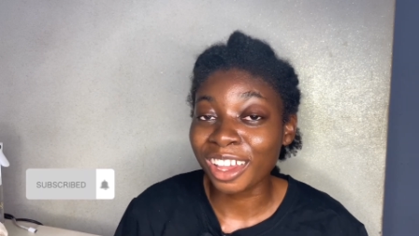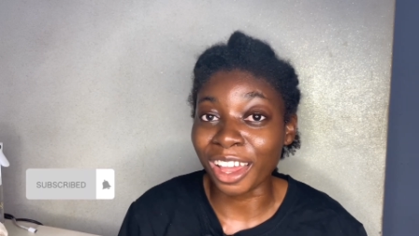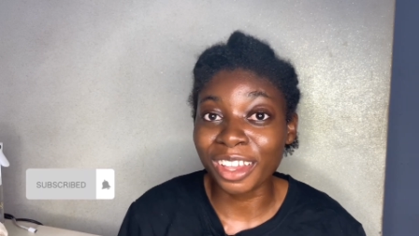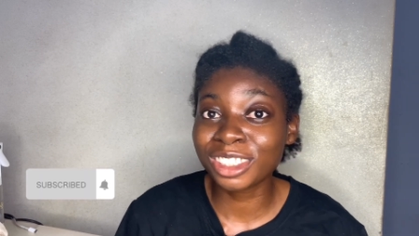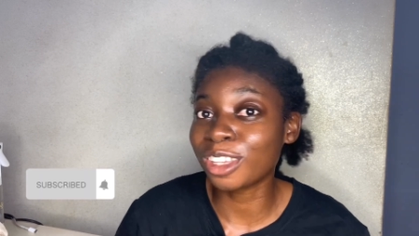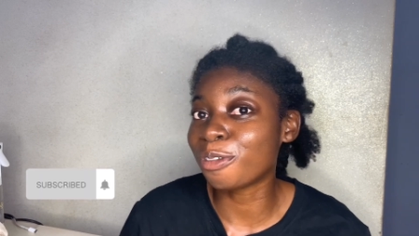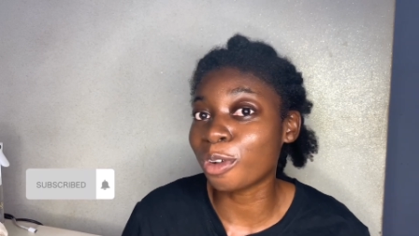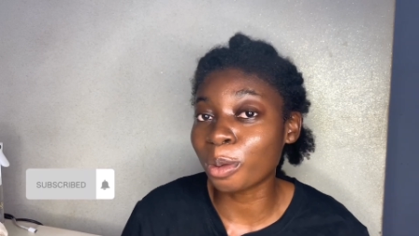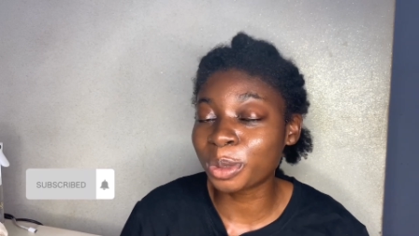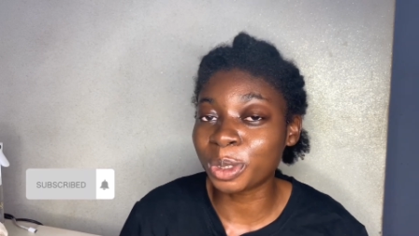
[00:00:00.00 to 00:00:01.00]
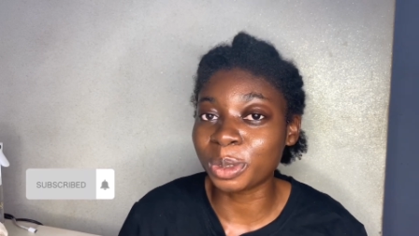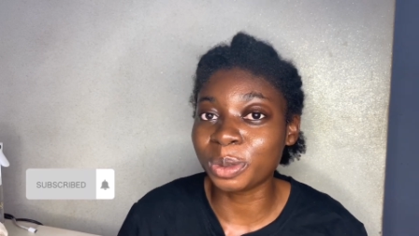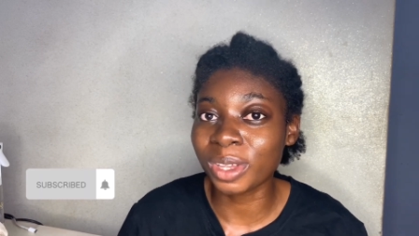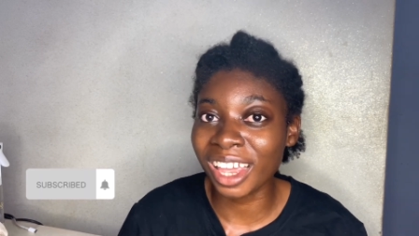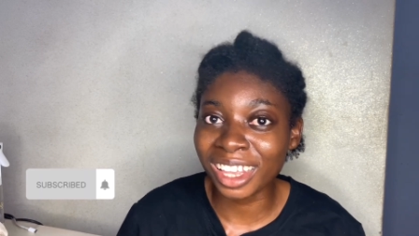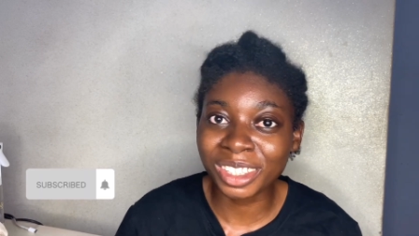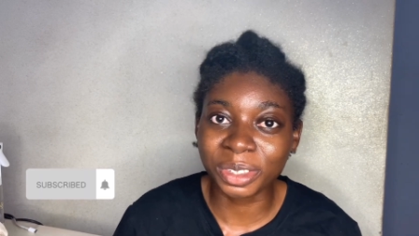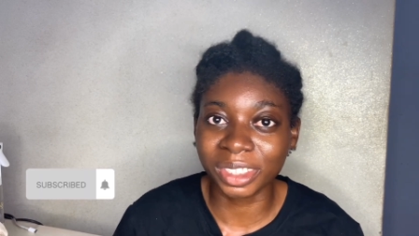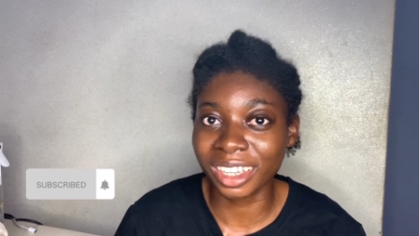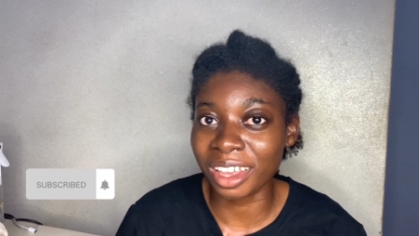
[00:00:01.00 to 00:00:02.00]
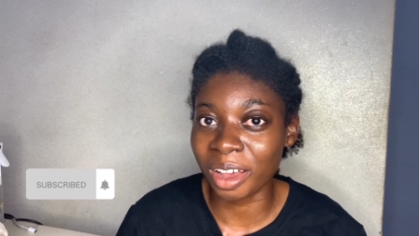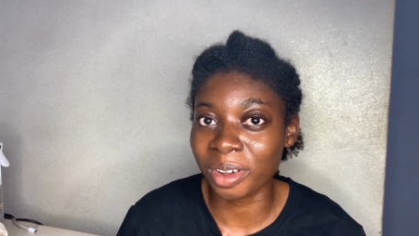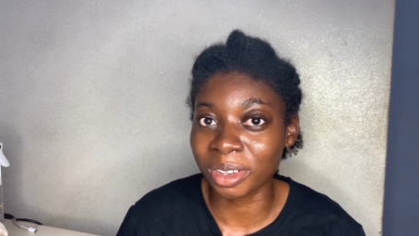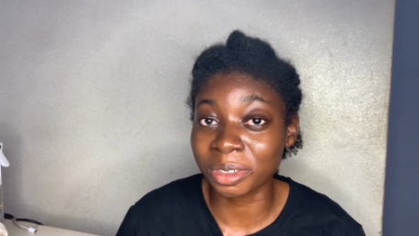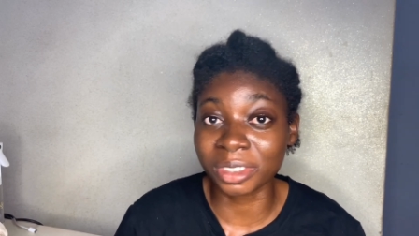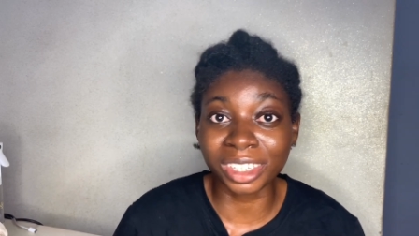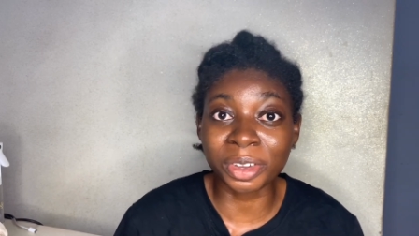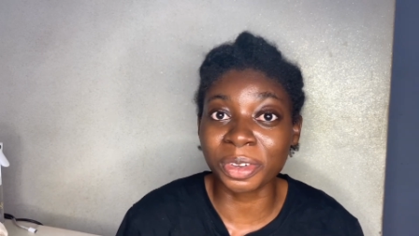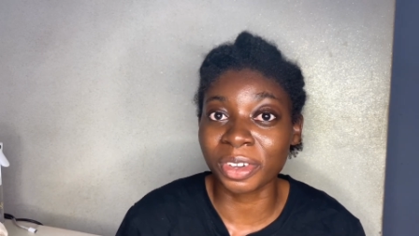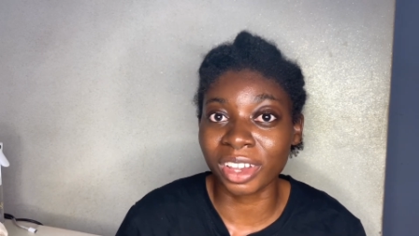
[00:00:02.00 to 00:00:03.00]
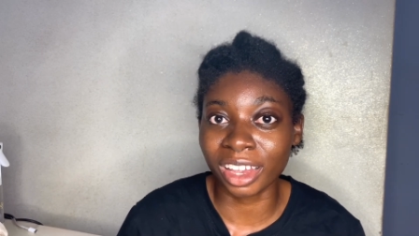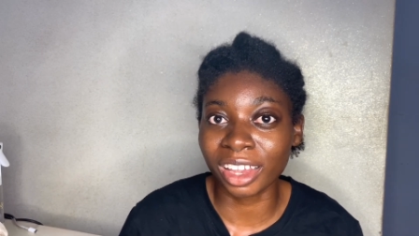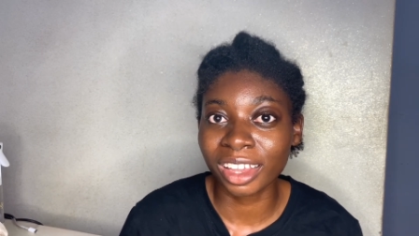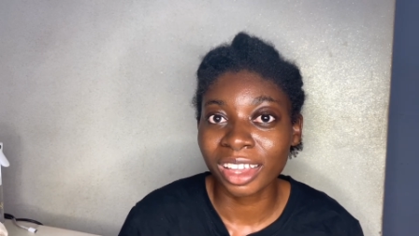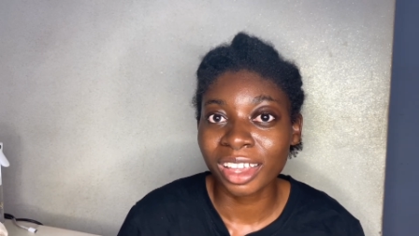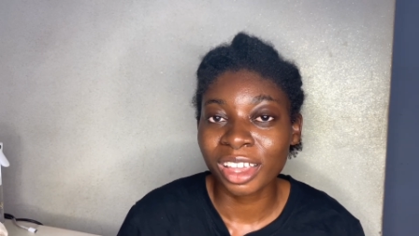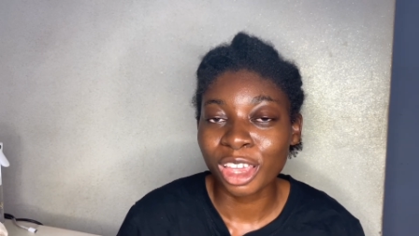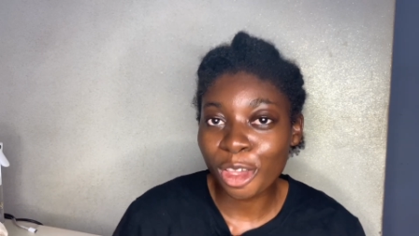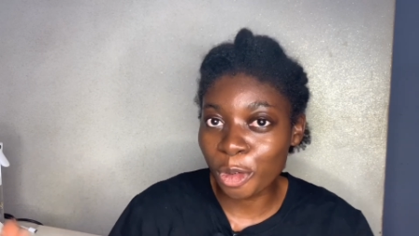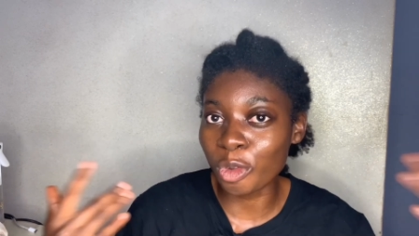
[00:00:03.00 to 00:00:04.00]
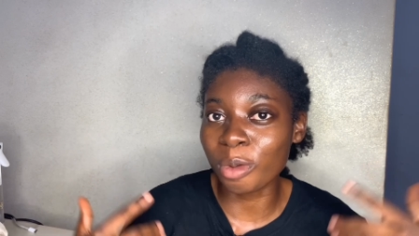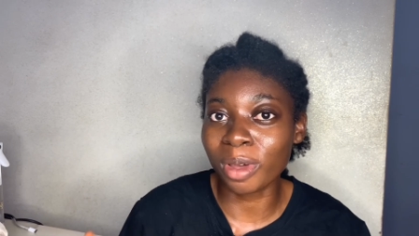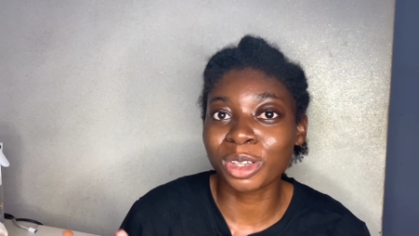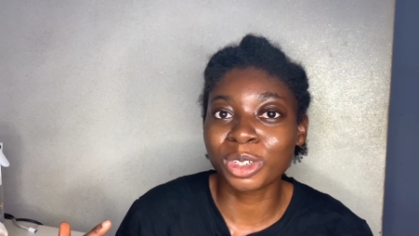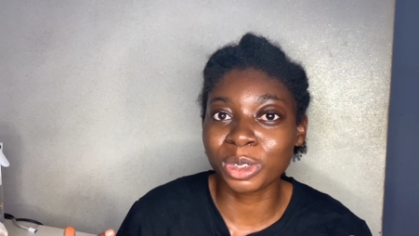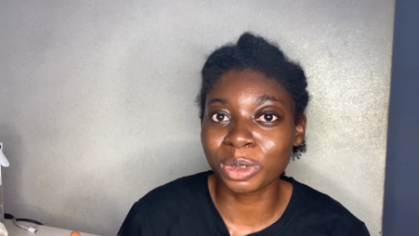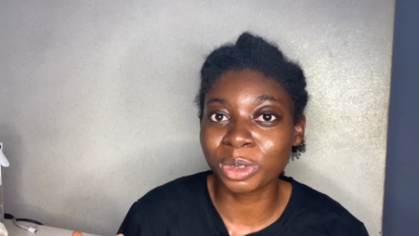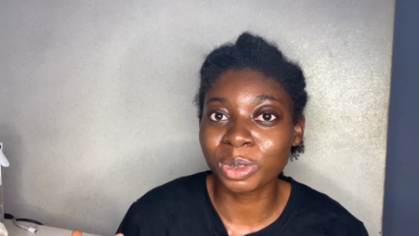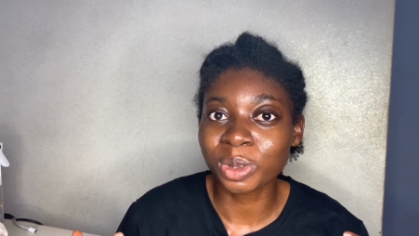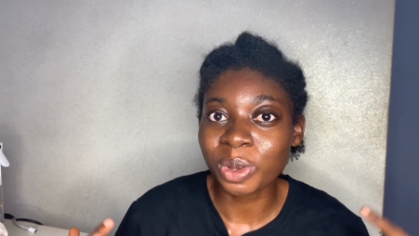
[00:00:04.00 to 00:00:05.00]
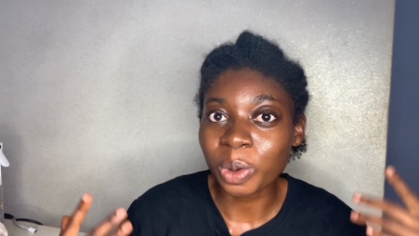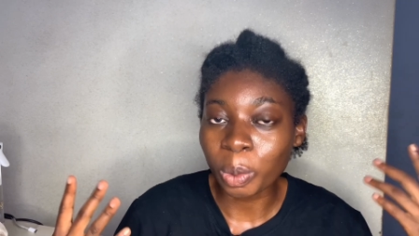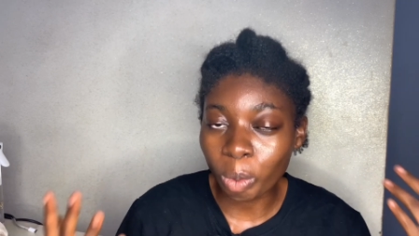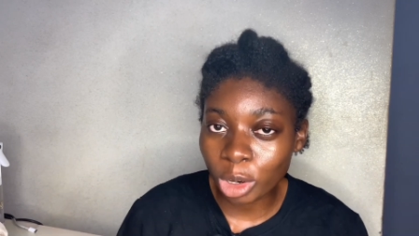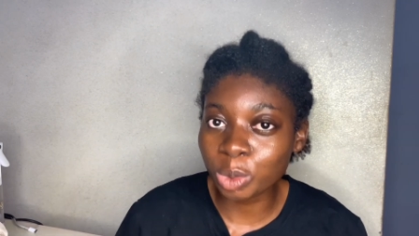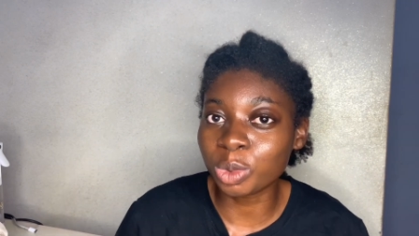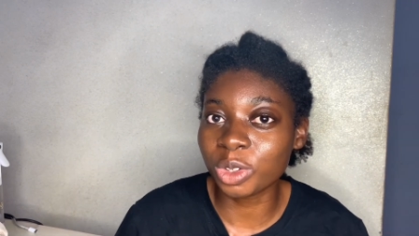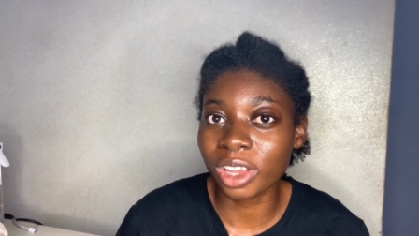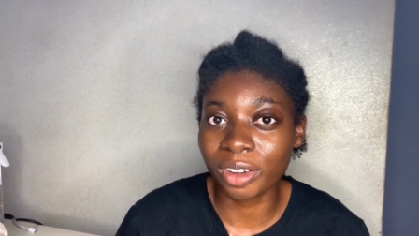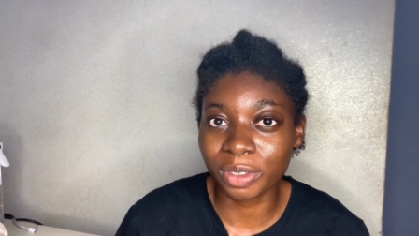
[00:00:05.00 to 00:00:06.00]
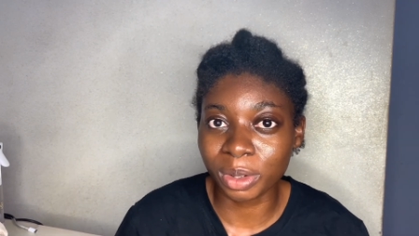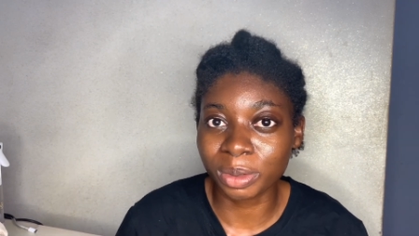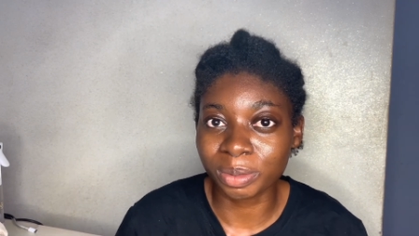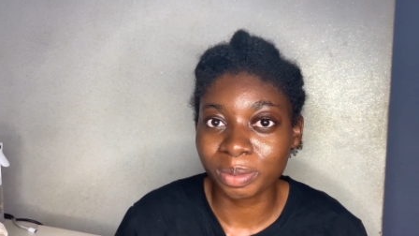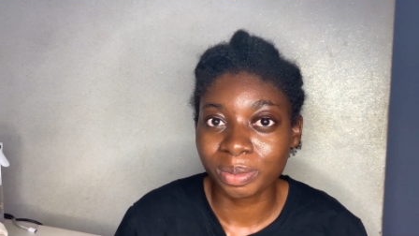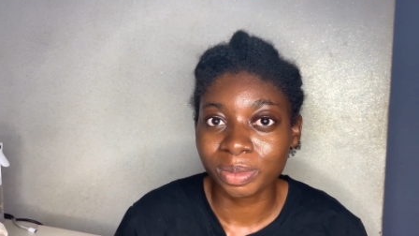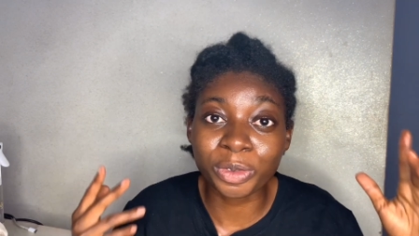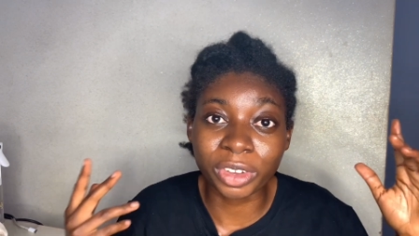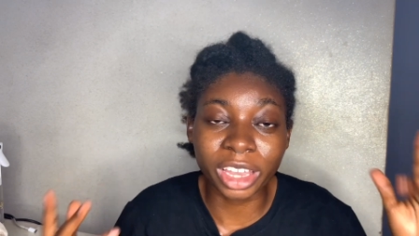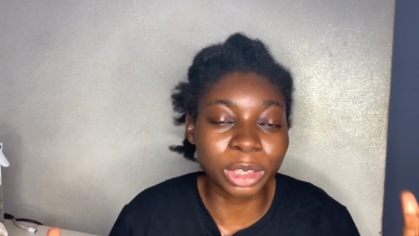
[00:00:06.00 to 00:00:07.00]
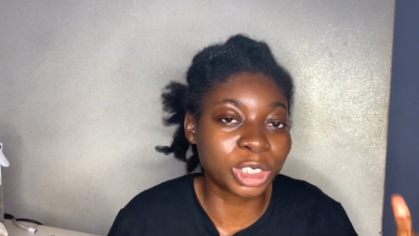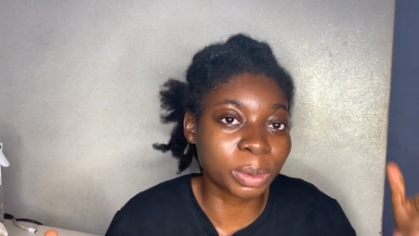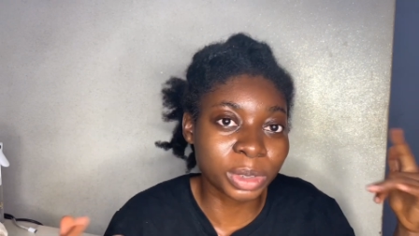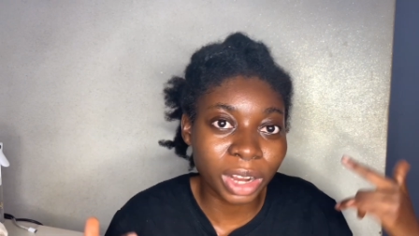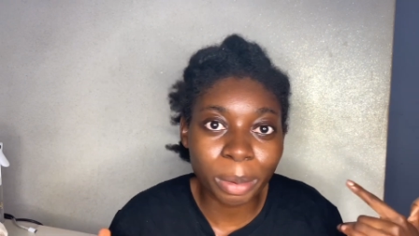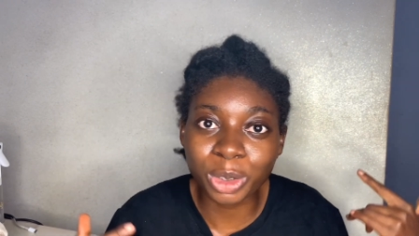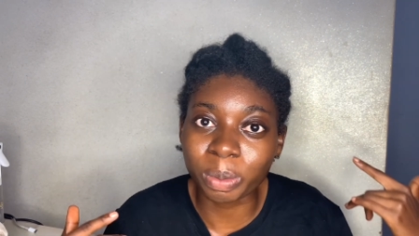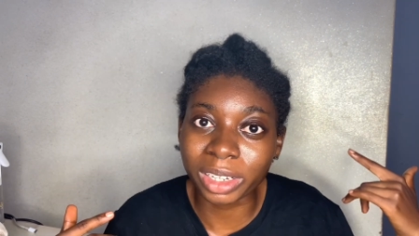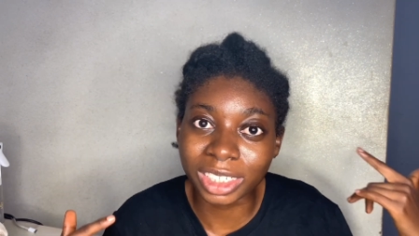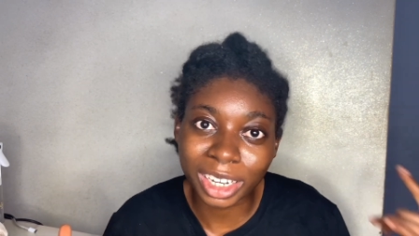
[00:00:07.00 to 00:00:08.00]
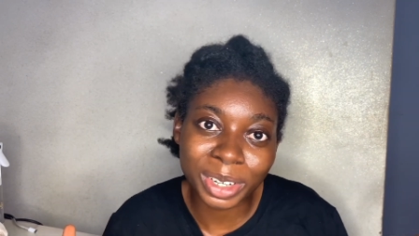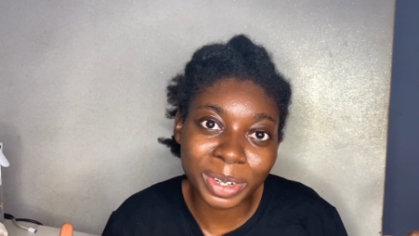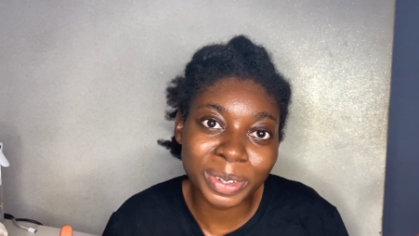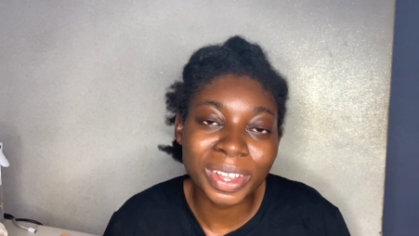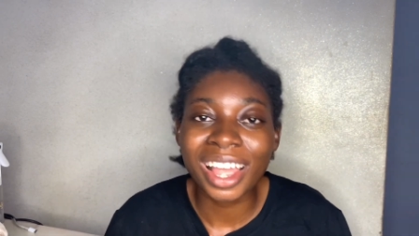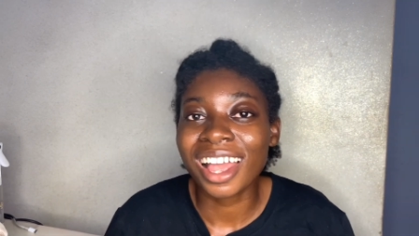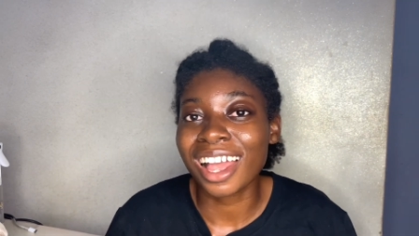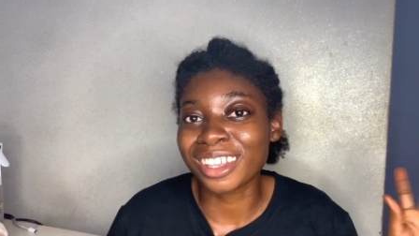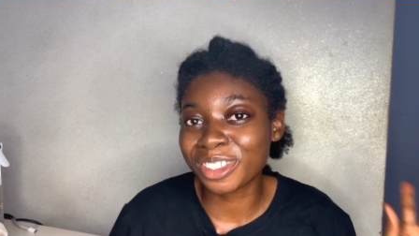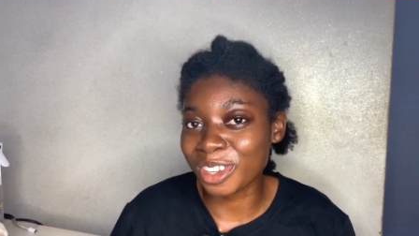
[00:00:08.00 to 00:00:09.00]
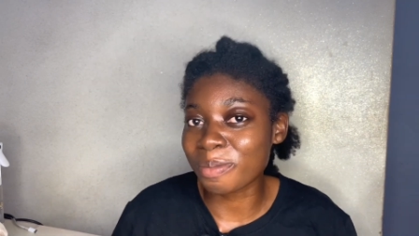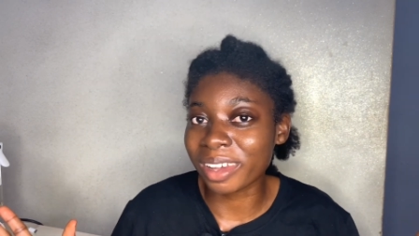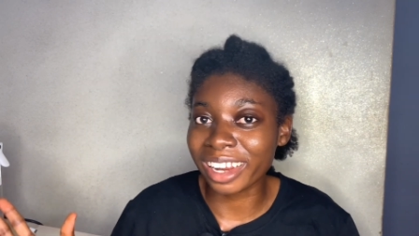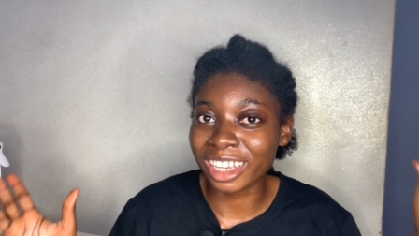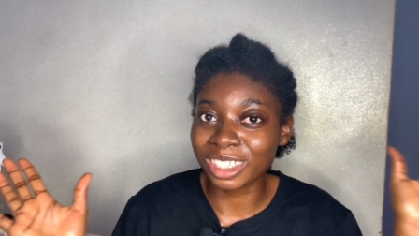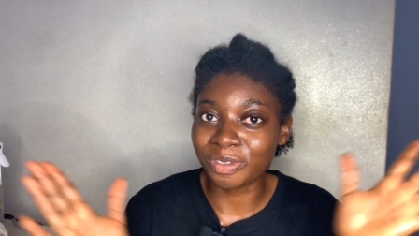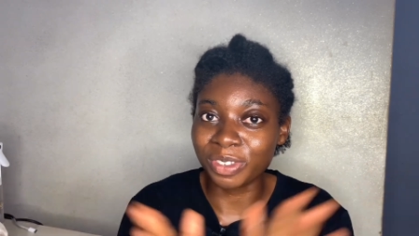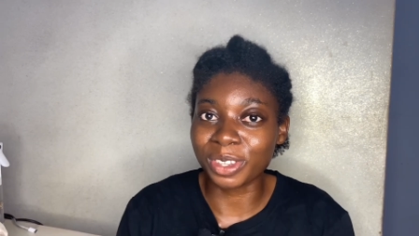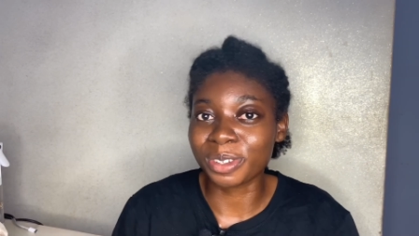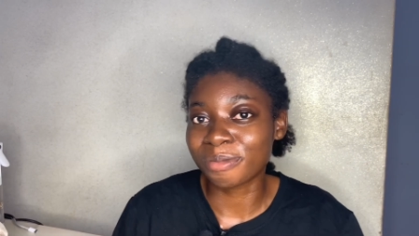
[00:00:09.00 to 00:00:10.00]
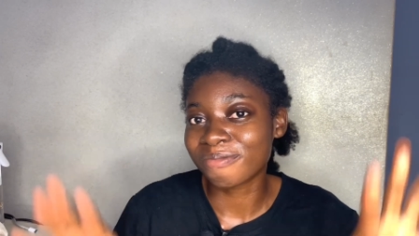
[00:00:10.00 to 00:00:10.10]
Can you stay for up to 8 to 10 hours to detangle your hair? If you were in my shoes, what would you have done? Don't forget to subscribe to my channel and see you in my next video.